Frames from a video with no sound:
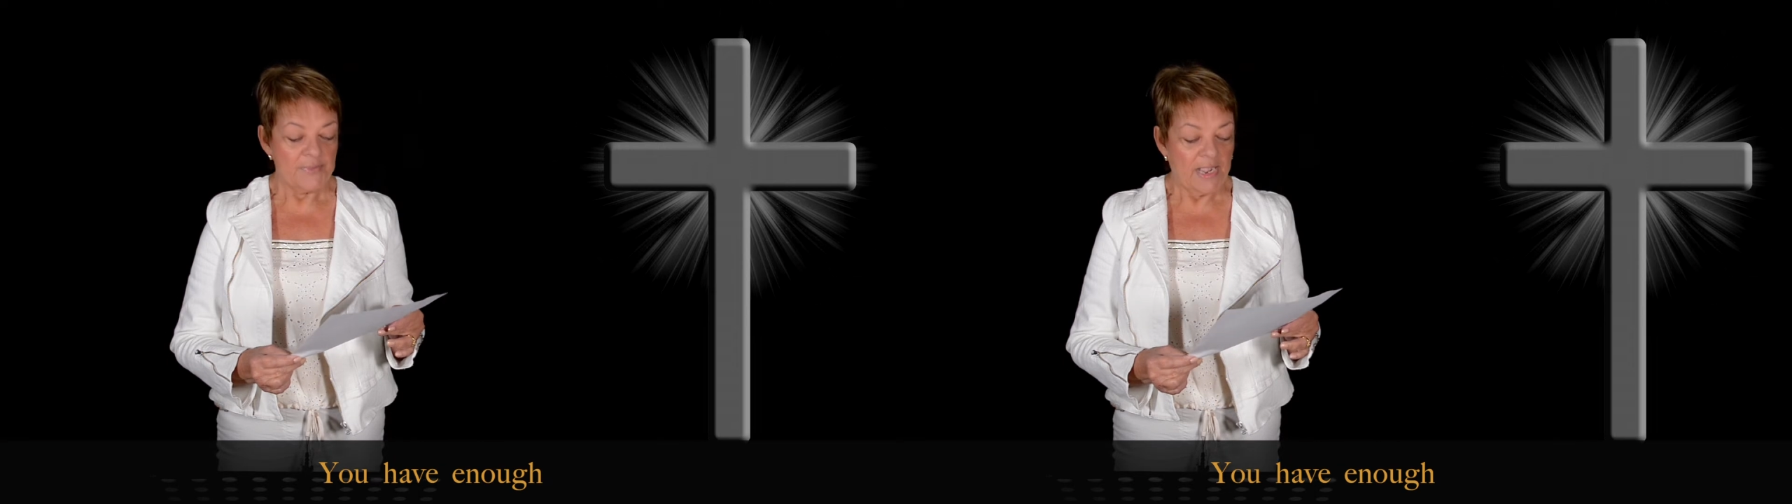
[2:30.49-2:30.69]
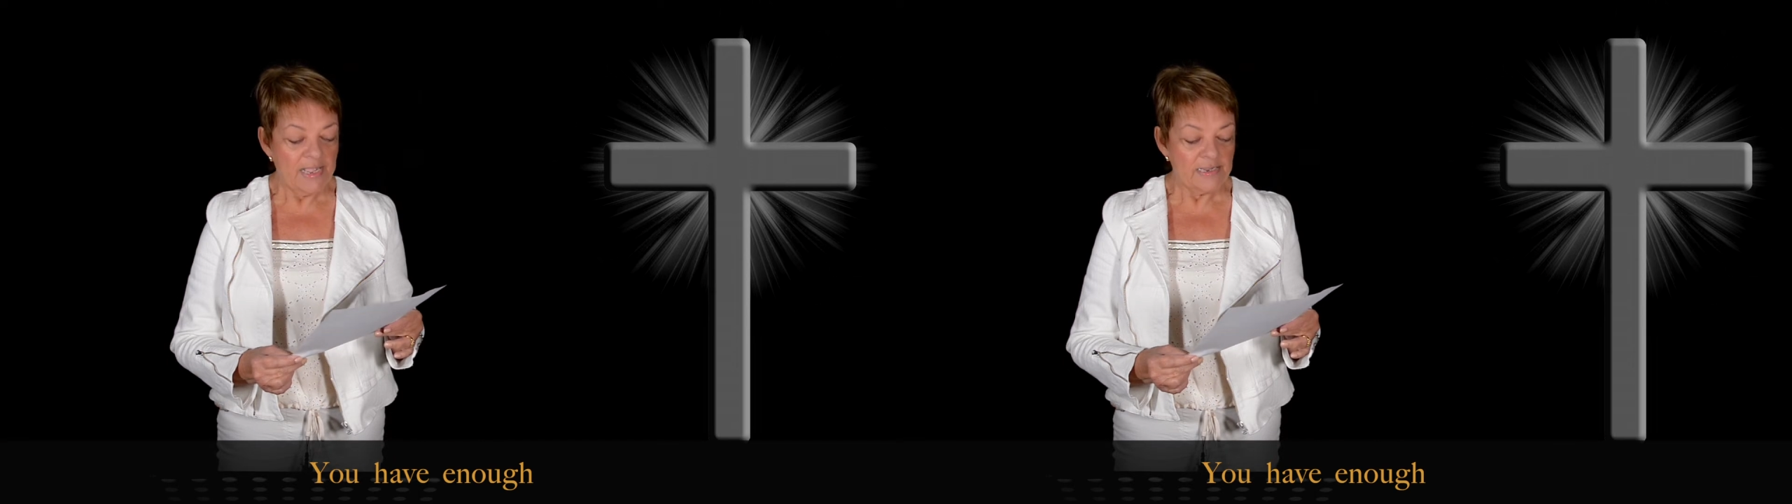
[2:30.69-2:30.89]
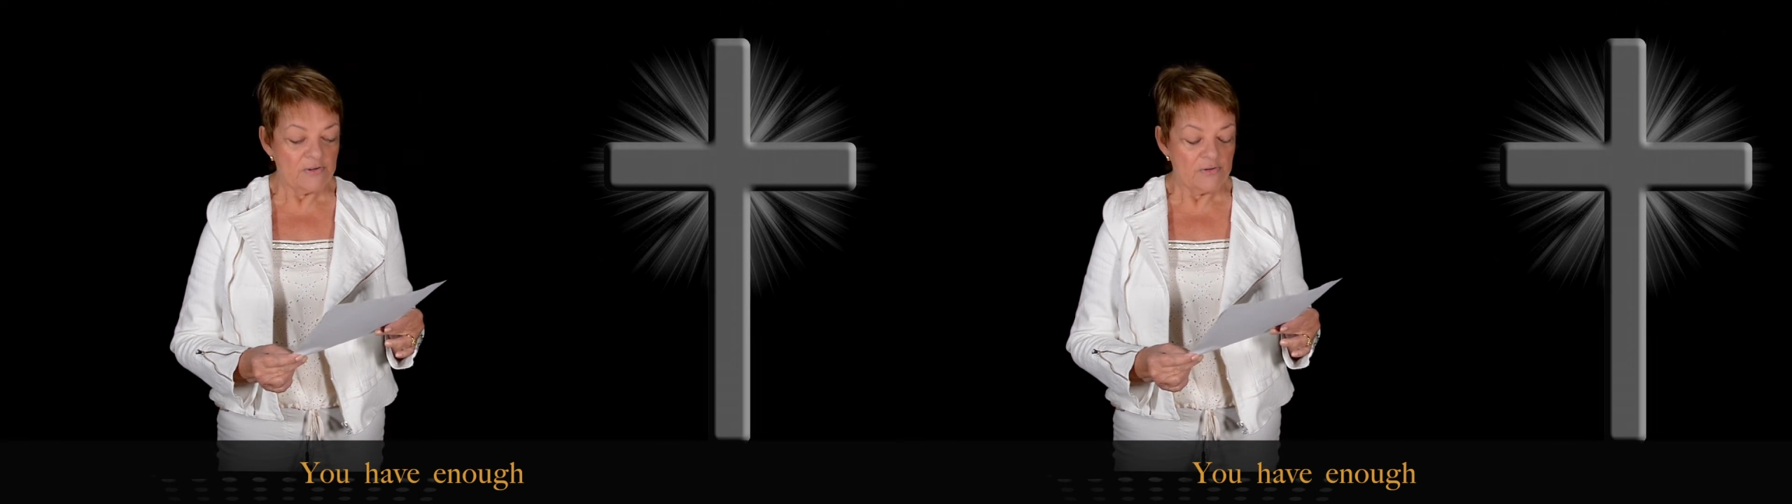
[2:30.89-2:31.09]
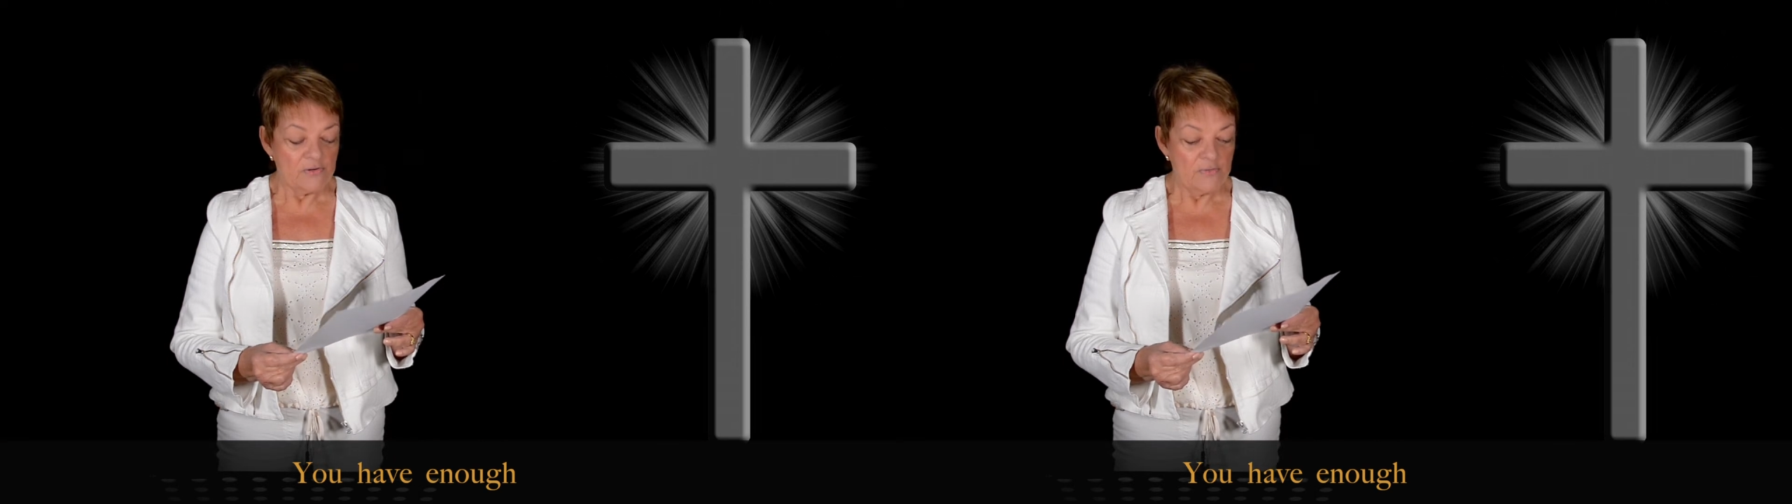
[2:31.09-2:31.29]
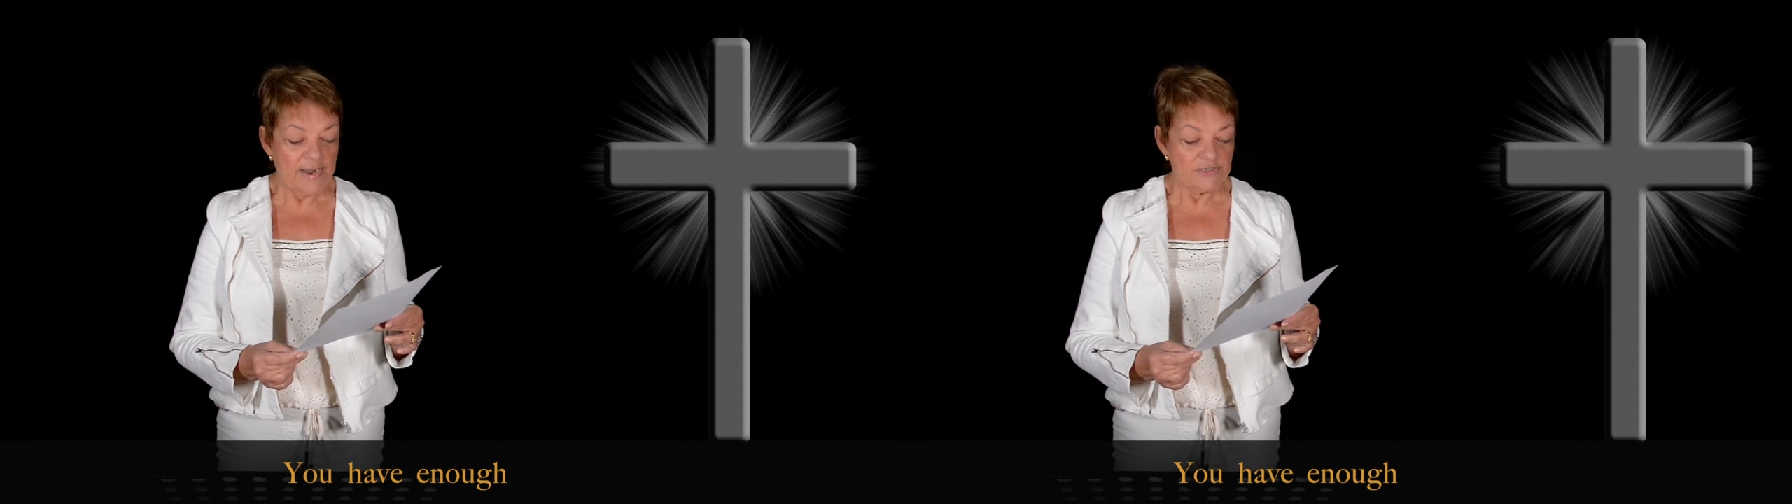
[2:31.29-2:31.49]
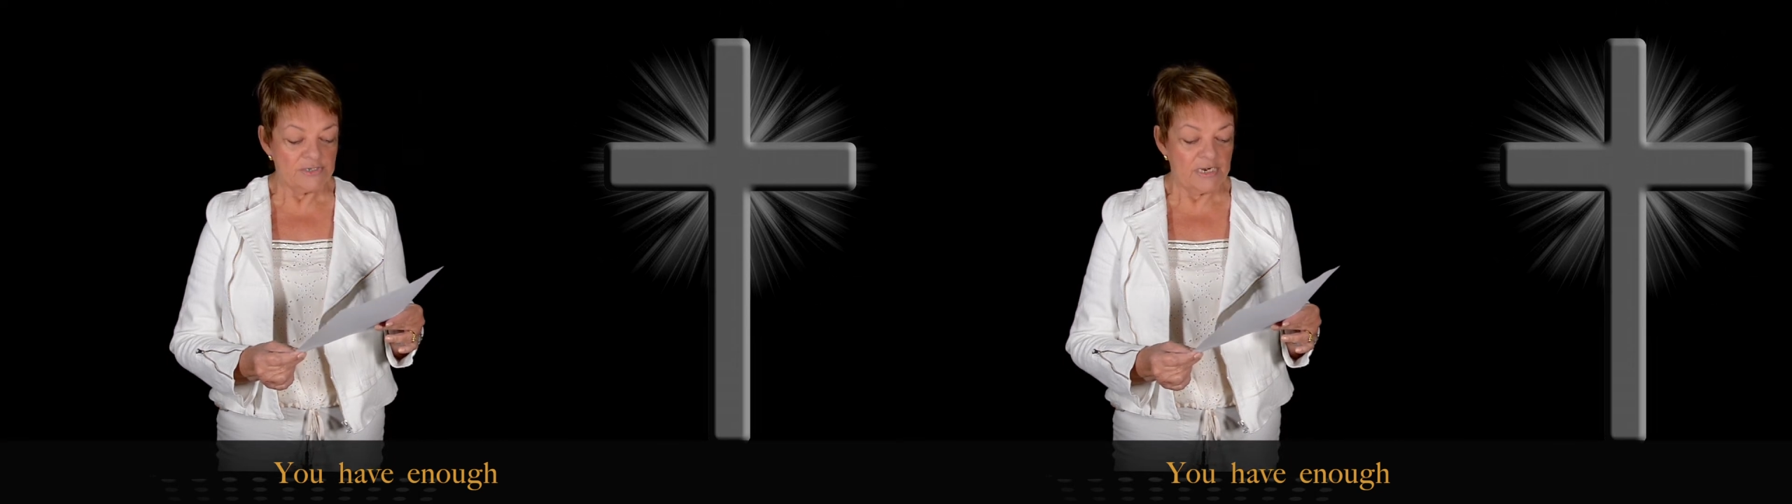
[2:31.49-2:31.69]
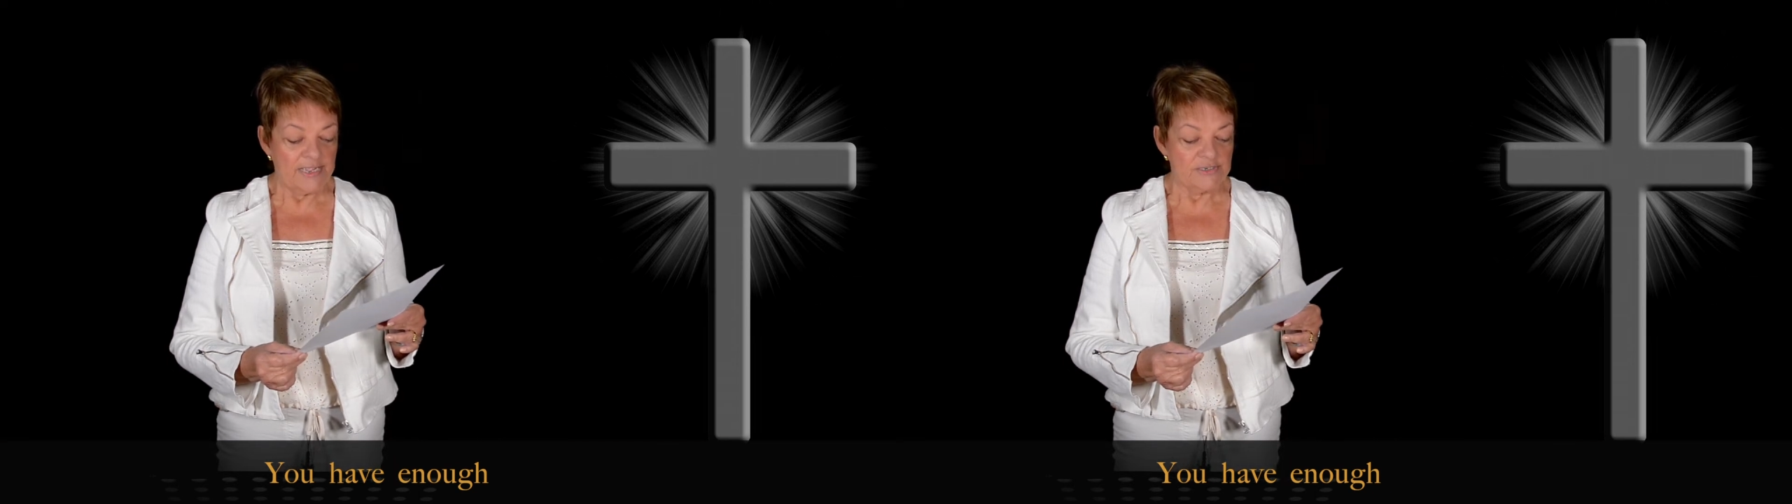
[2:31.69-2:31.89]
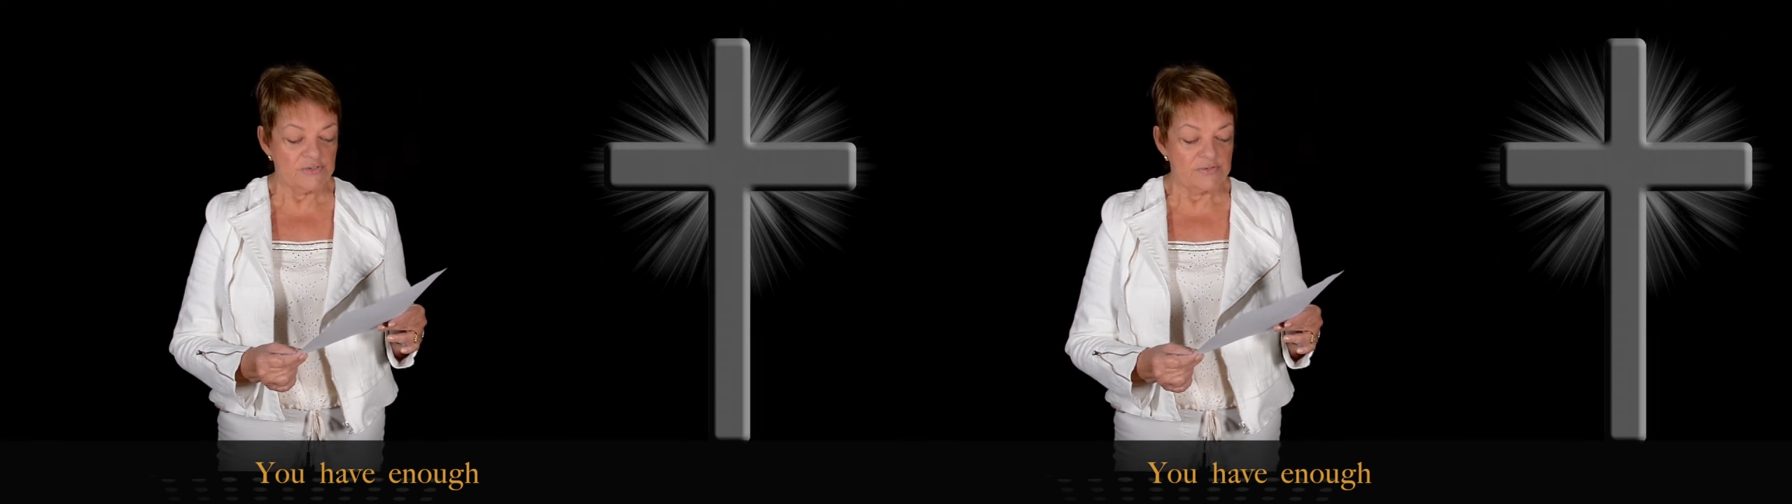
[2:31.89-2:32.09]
"I congratulate